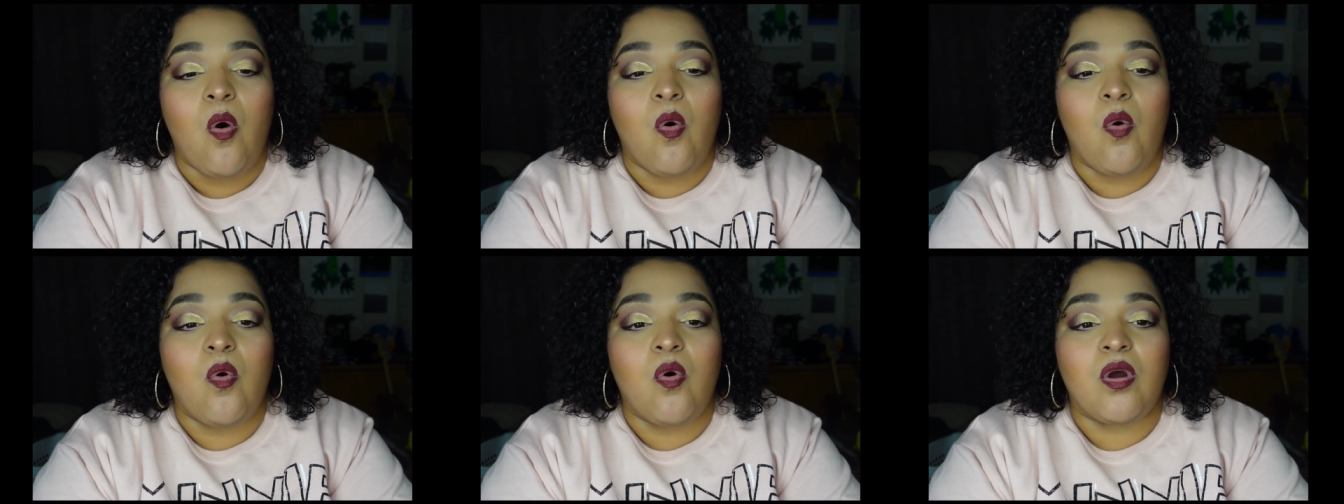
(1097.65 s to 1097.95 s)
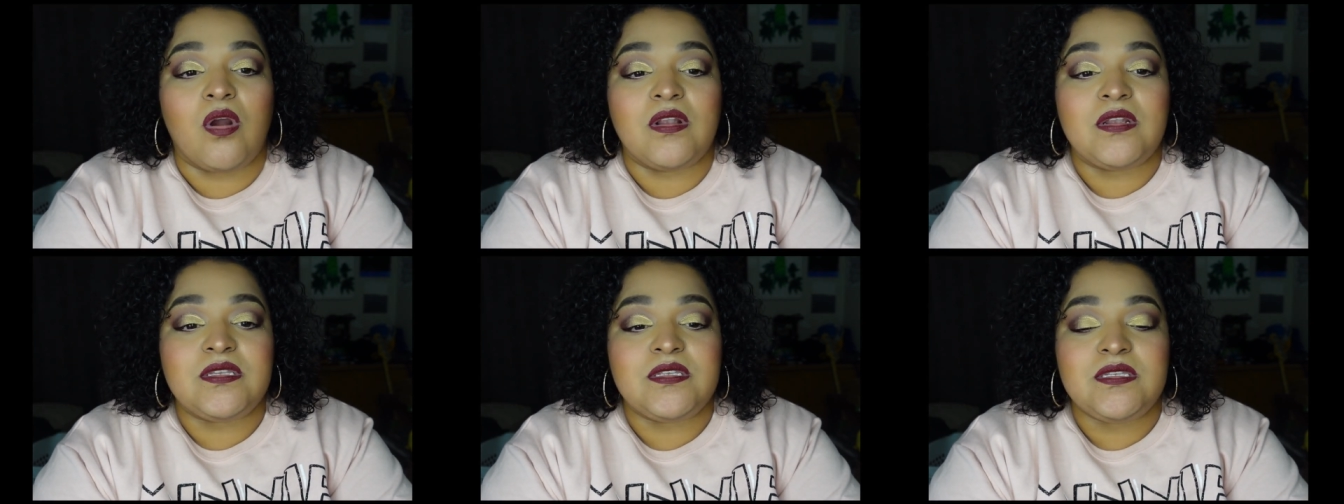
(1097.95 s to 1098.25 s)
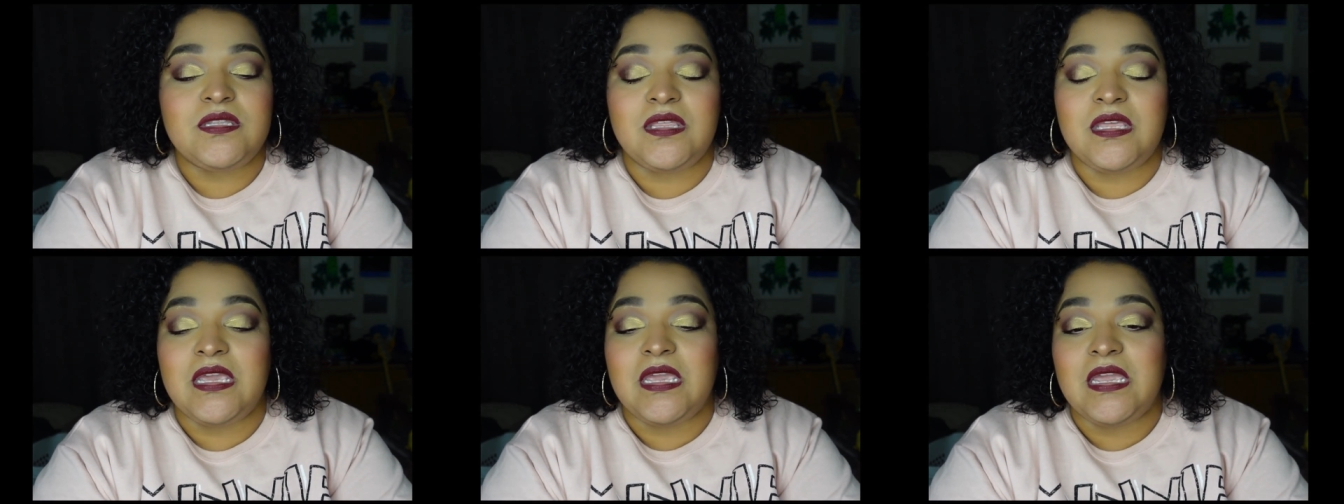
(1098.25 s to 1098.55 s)
or
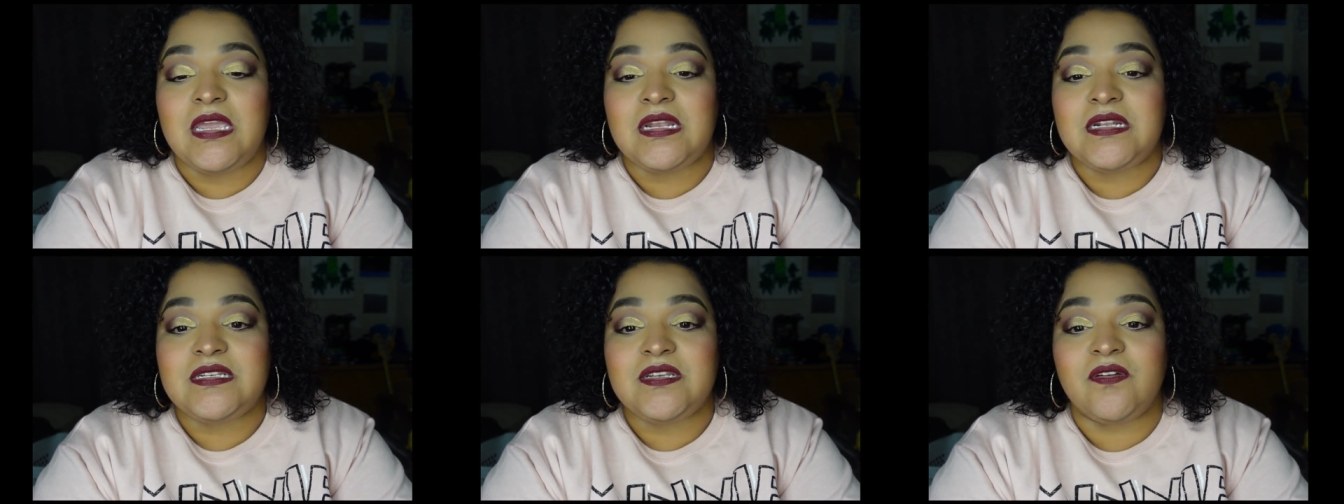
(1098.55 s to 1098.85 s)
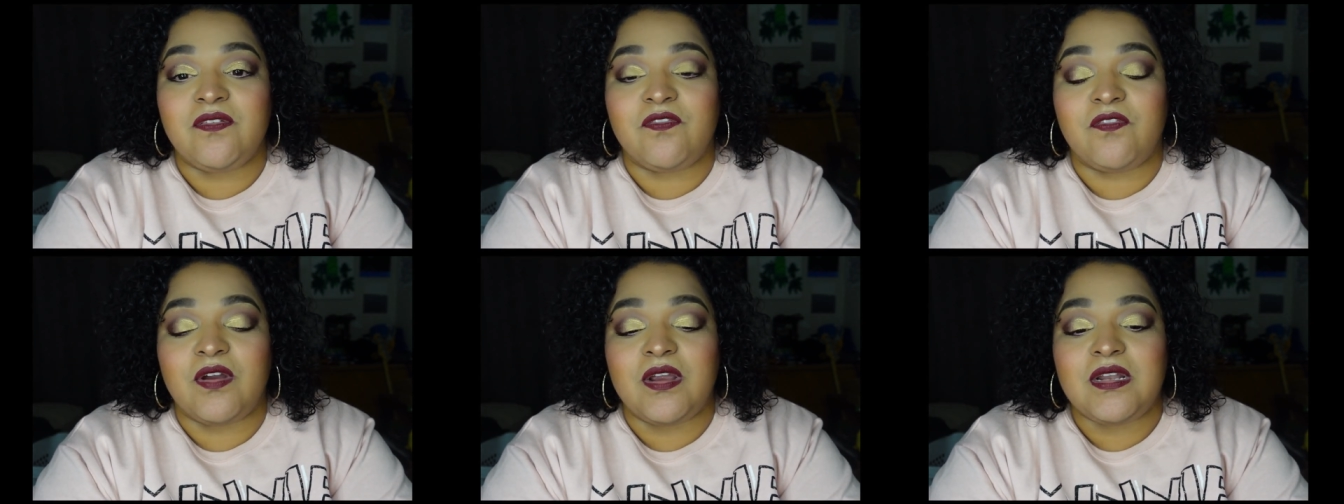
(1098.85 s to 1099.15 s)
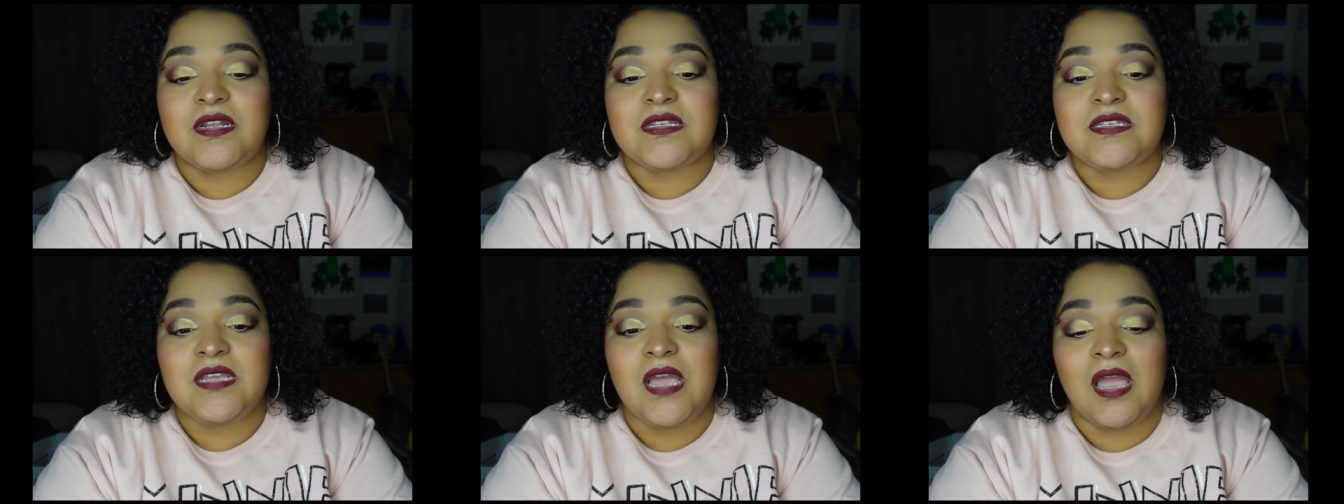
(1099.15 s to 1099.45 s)
the
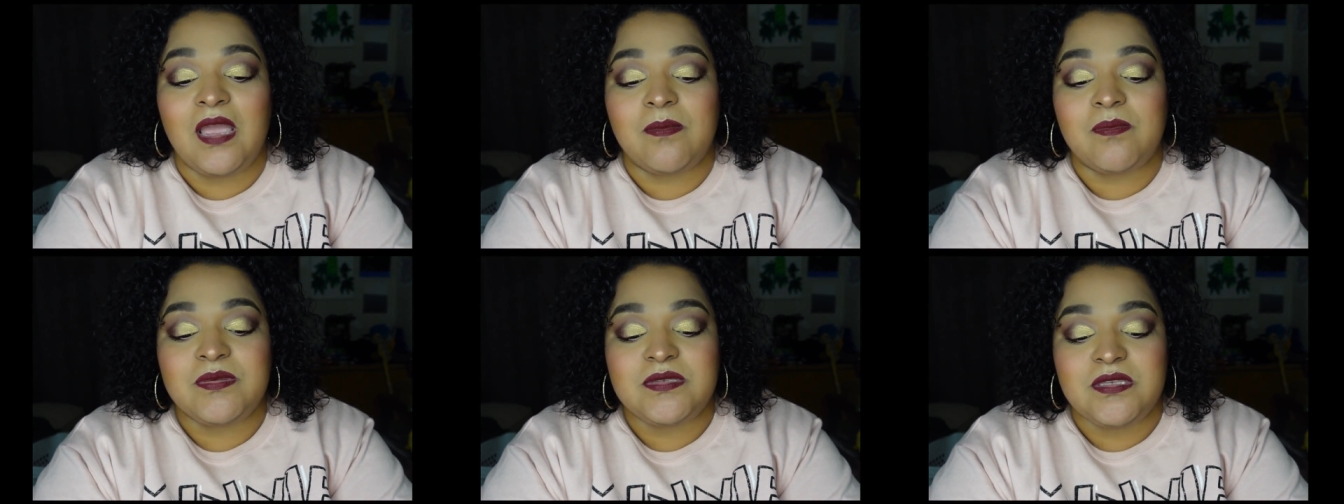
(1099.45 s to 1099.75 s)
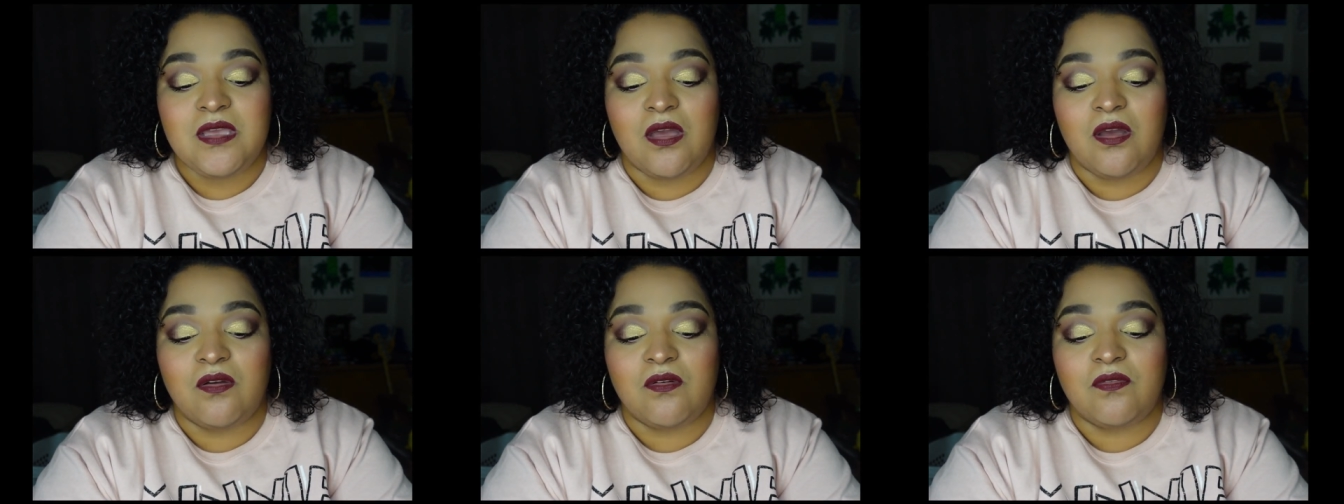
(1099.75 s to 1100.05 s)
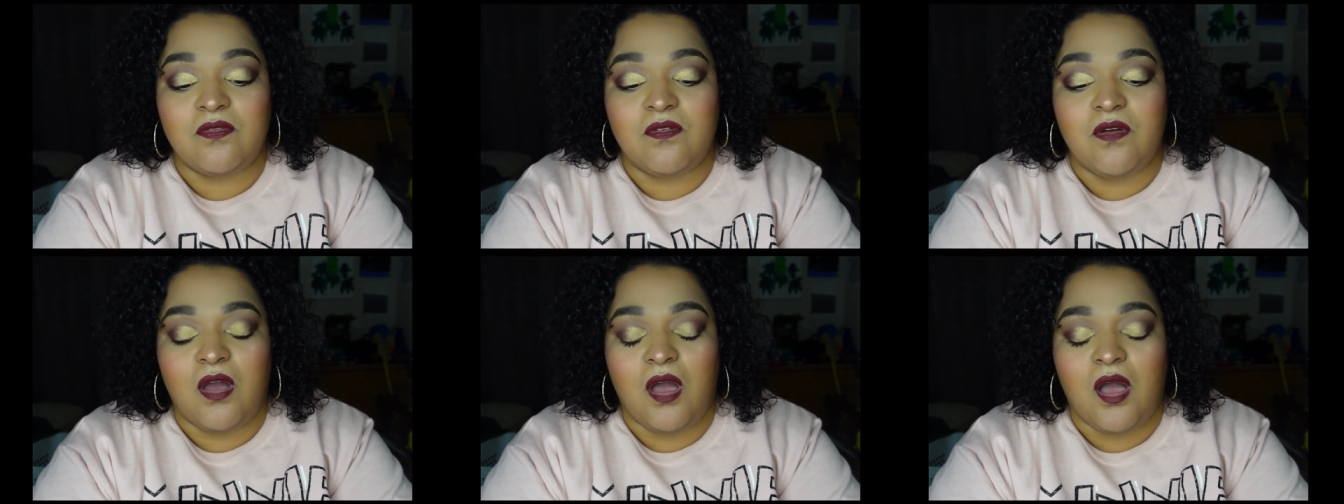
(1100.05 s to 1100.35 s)
different types
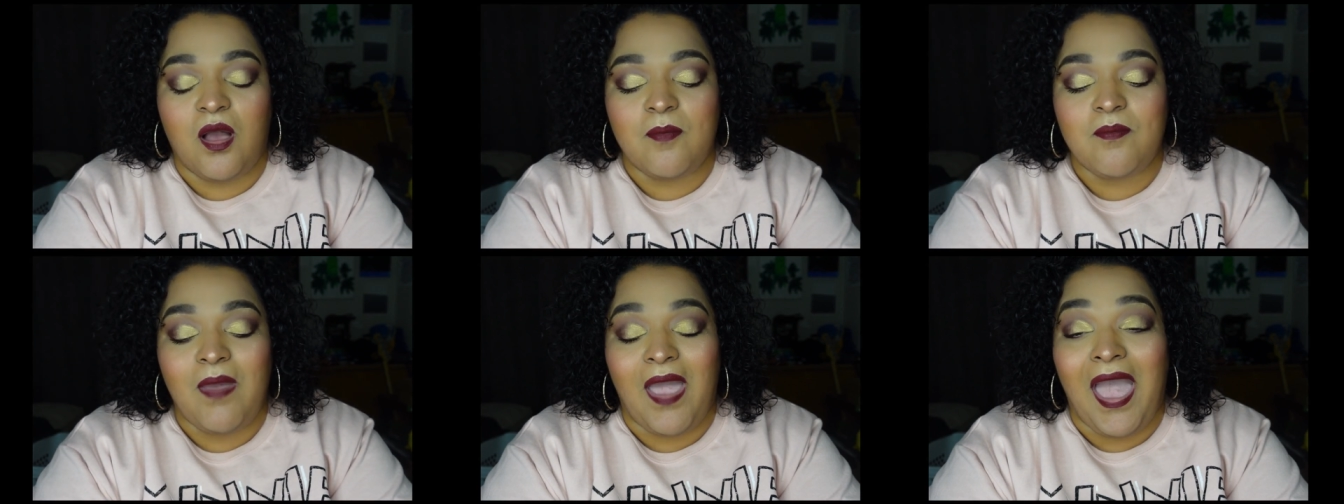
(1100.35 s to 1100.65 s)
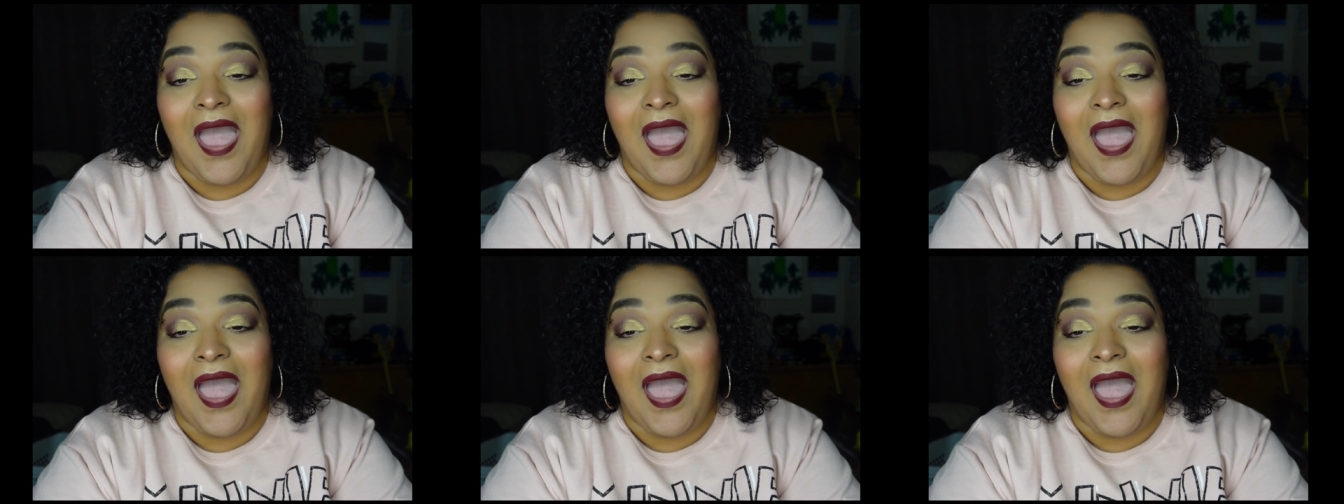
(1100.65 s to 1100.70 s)
of um,